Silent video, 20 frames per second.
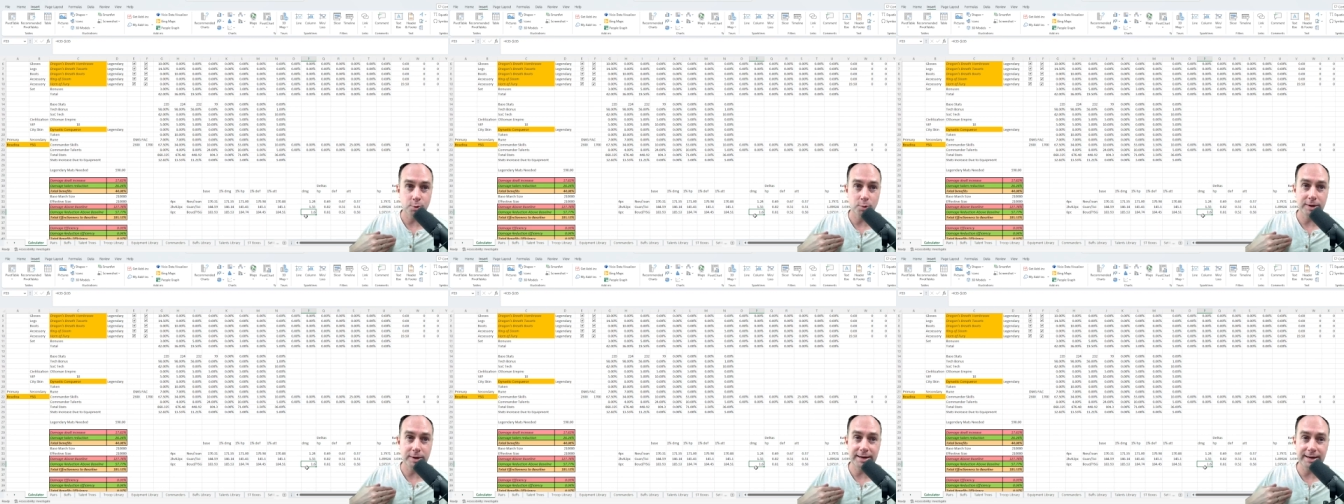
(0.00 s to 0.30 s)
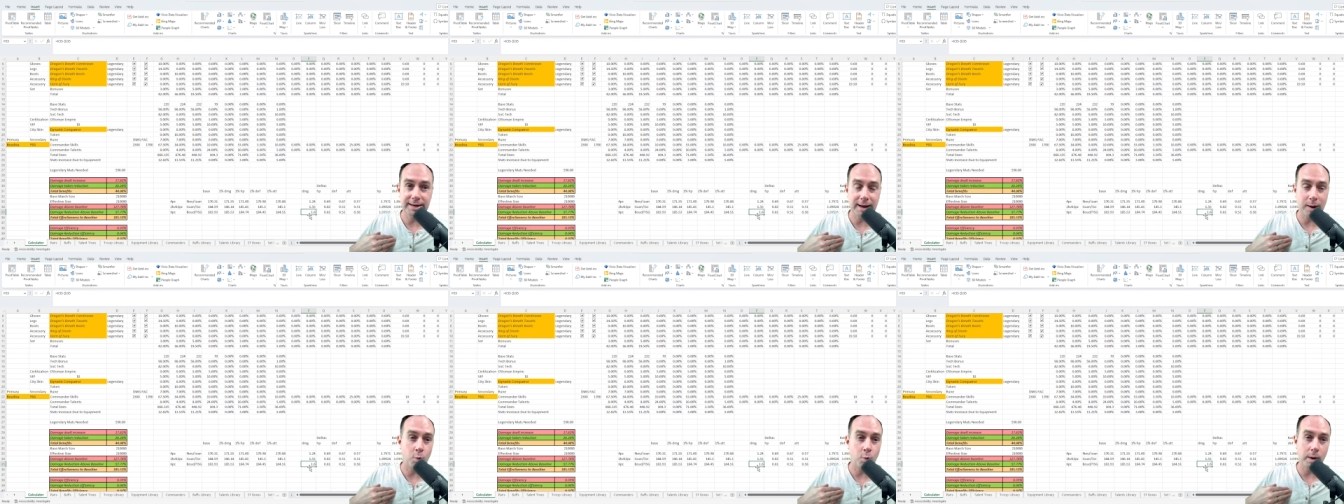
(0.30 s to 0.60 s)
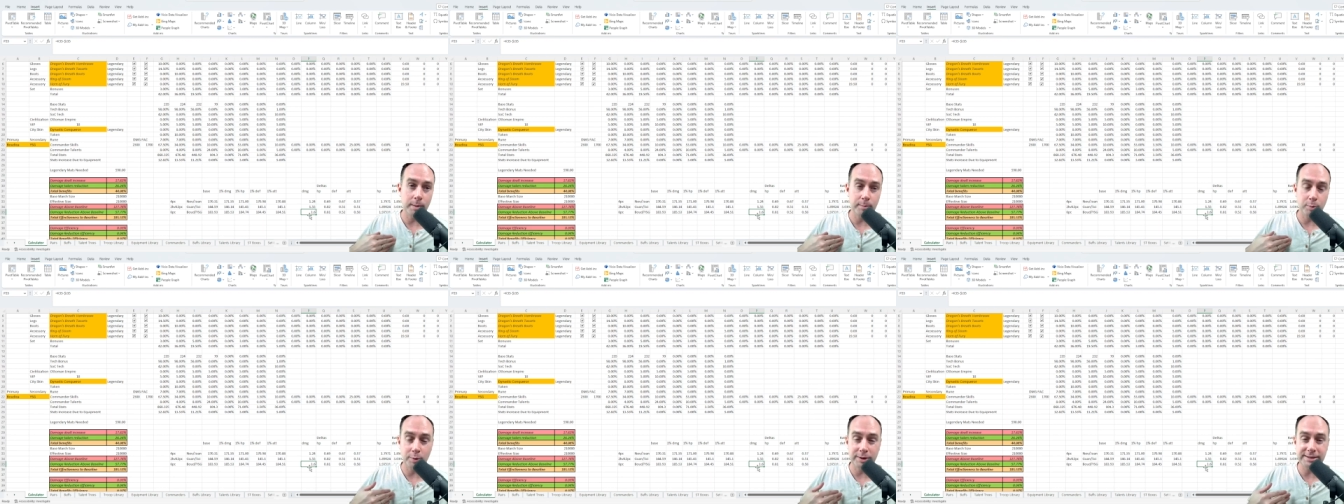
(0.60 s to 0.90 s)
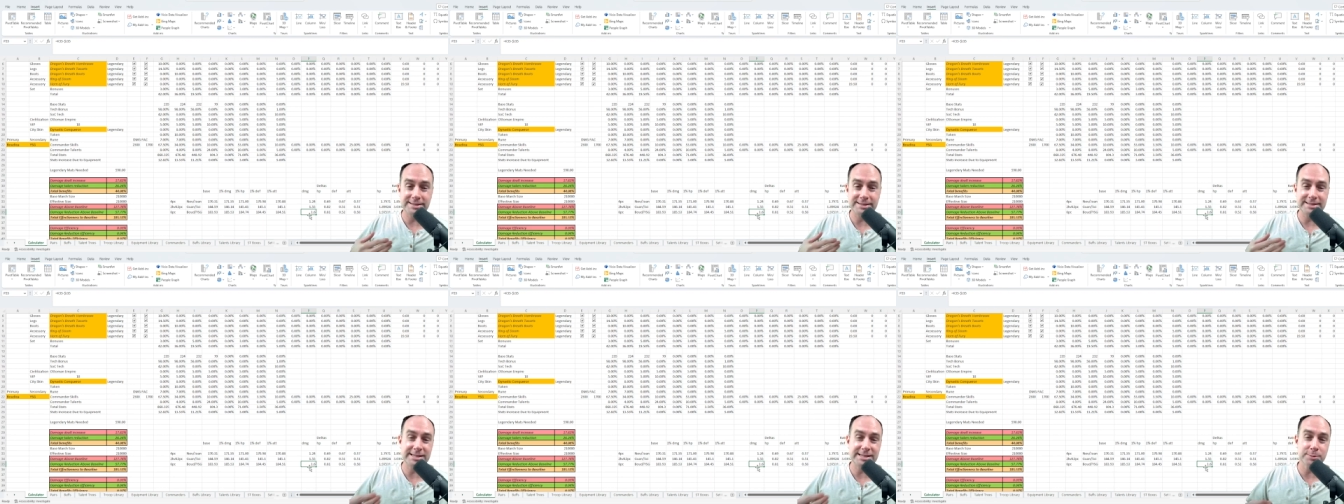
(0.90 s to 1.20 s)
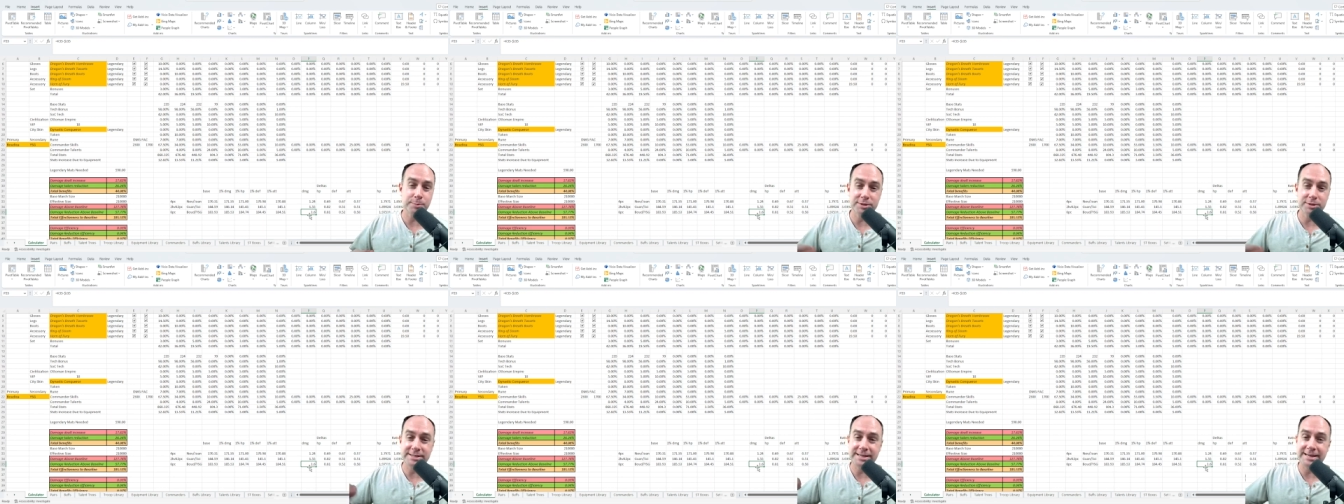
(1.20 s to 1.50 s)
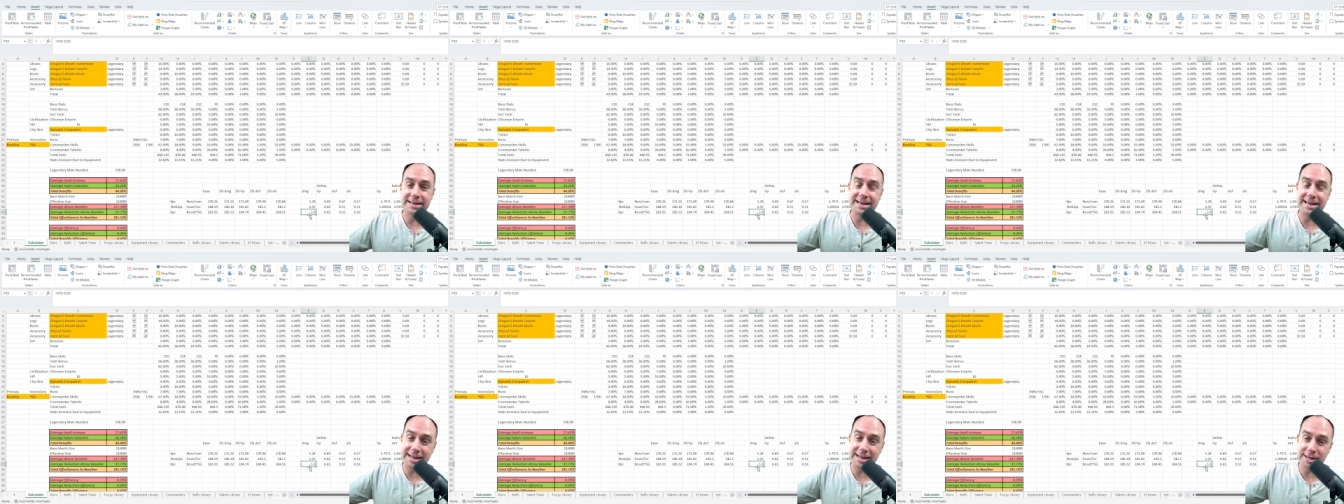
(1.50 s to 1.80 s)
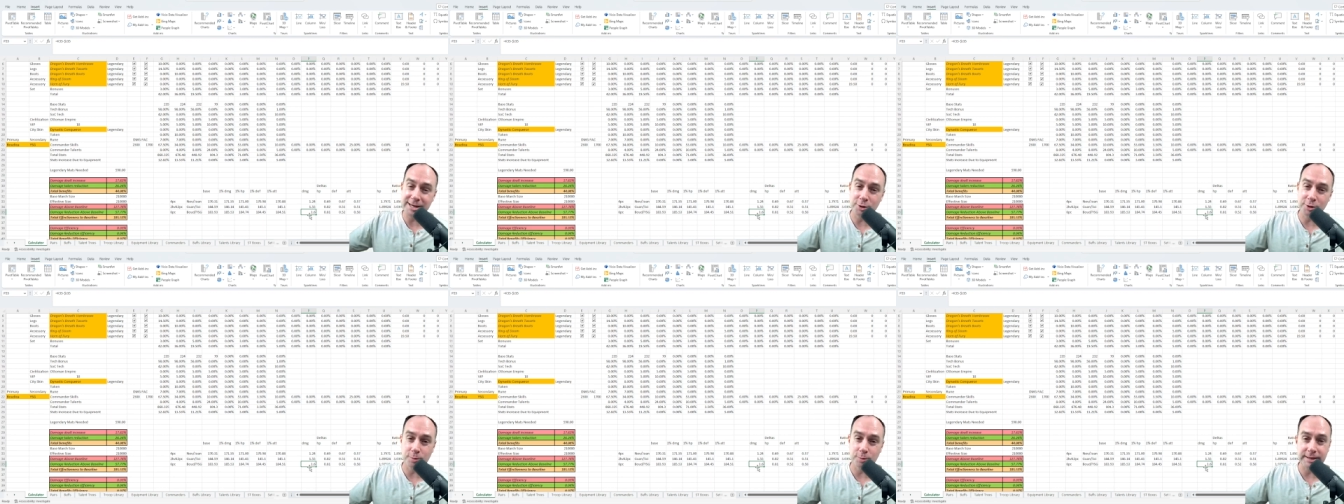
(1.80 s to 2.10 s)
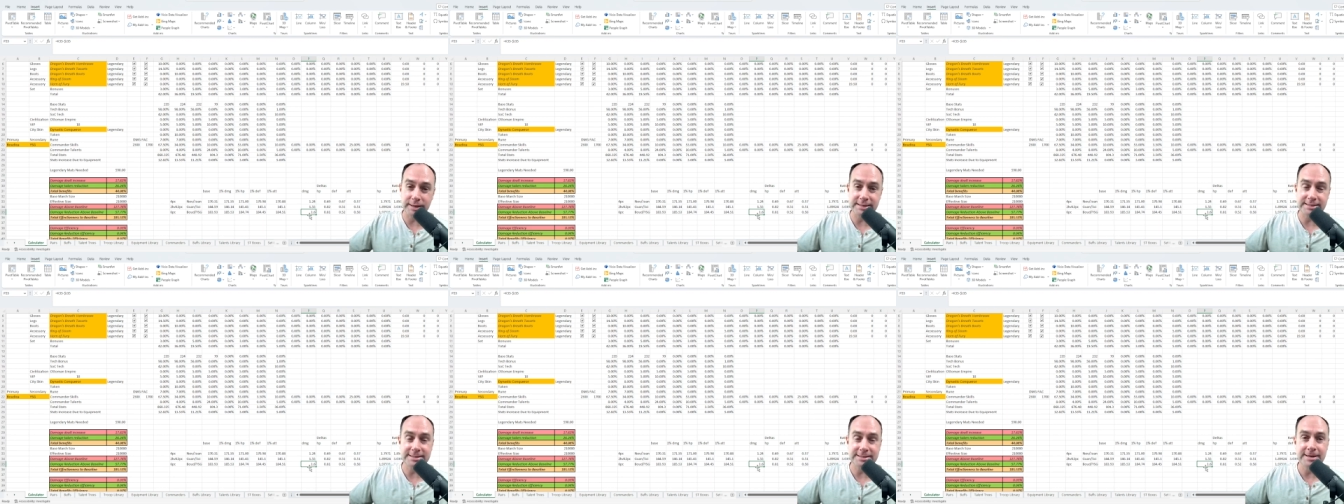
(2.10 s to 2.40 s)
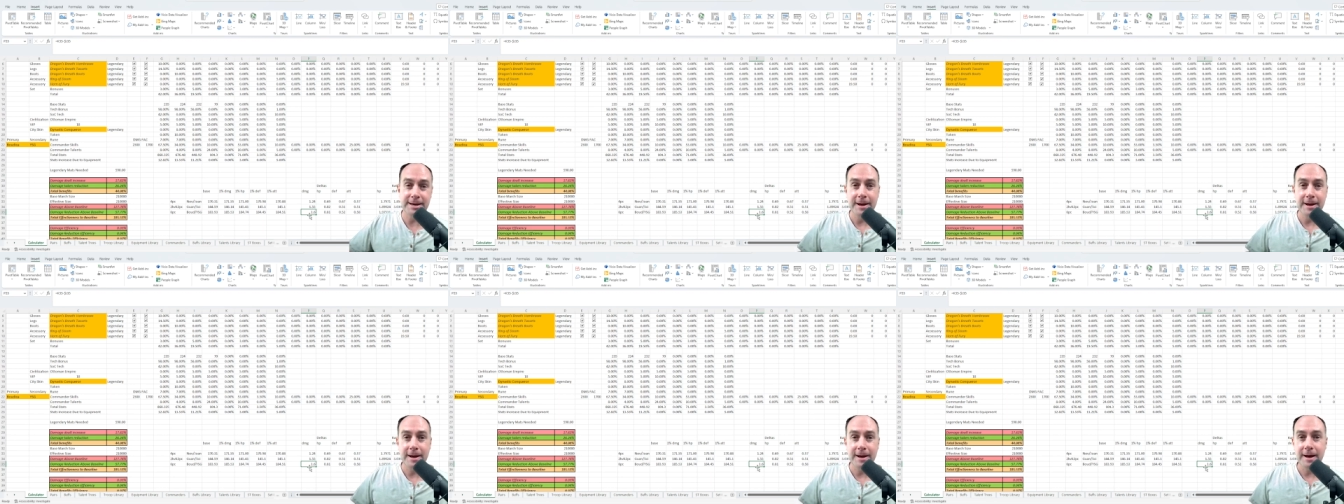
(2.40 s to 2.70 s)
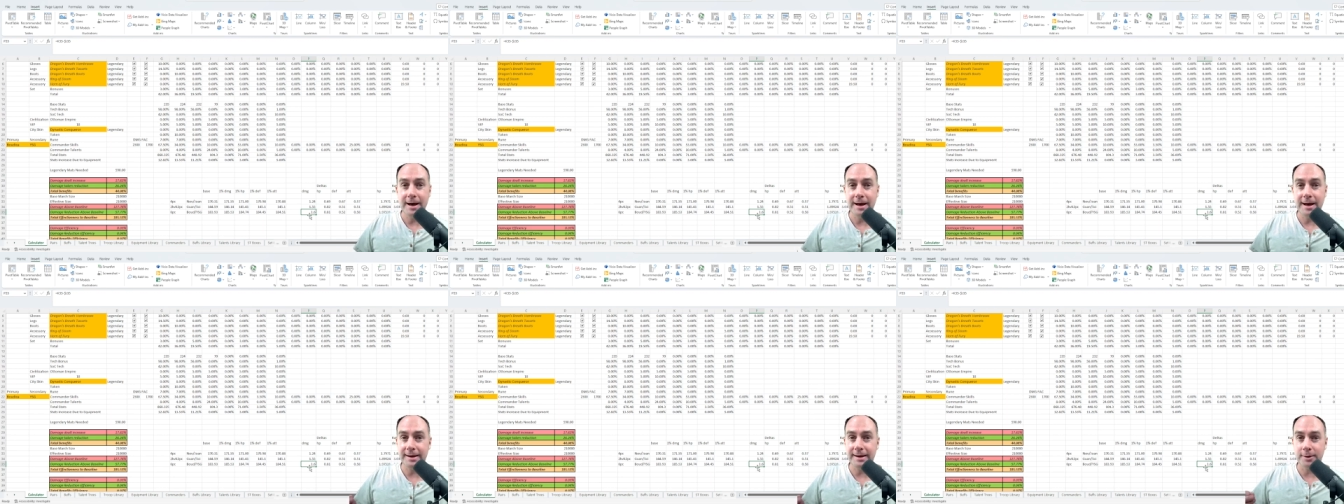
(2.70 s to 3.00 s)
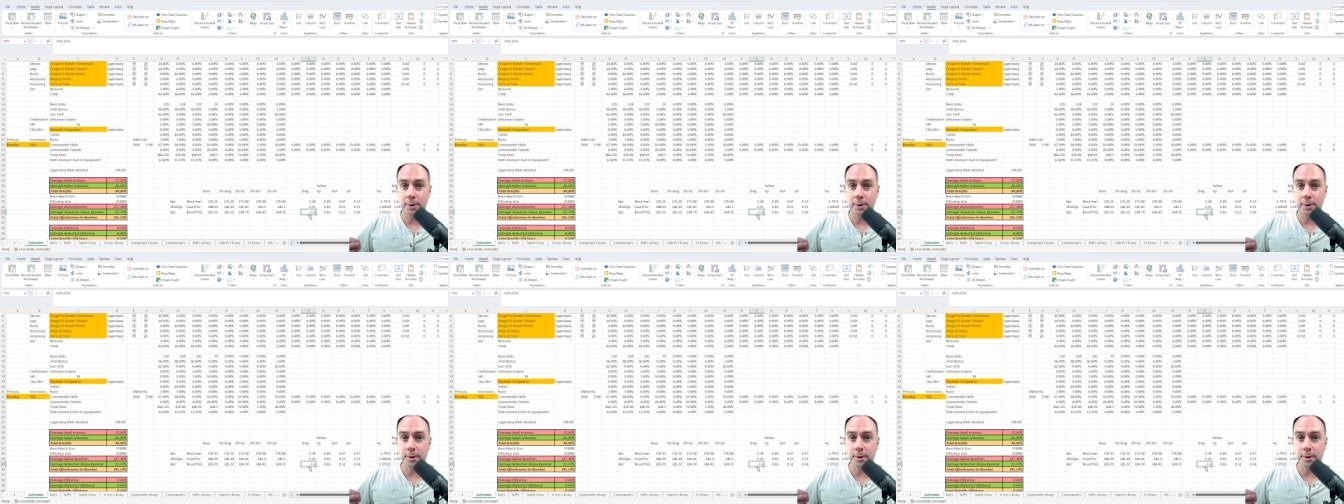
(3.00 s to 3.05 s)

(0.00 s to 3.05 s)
So we're getting a 1.6% increase uh,